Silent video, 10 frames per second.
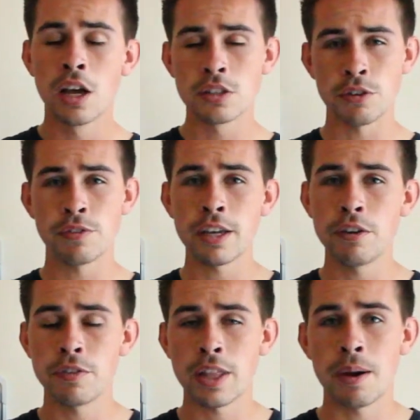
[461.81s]
So thank
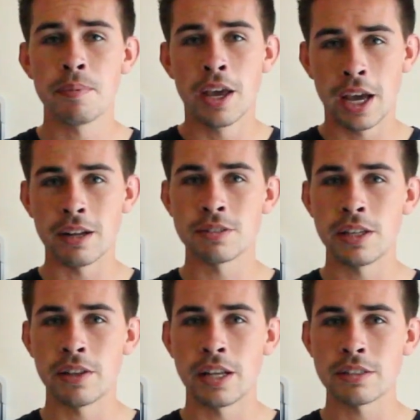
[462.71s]
you for that, and I'll see
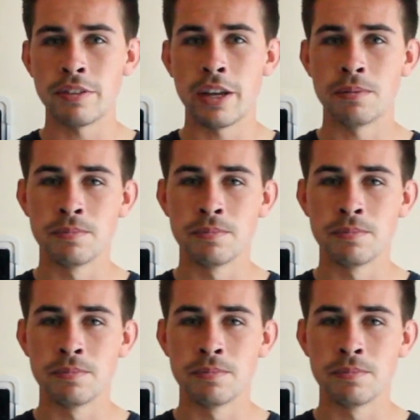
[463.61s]
you on the next video.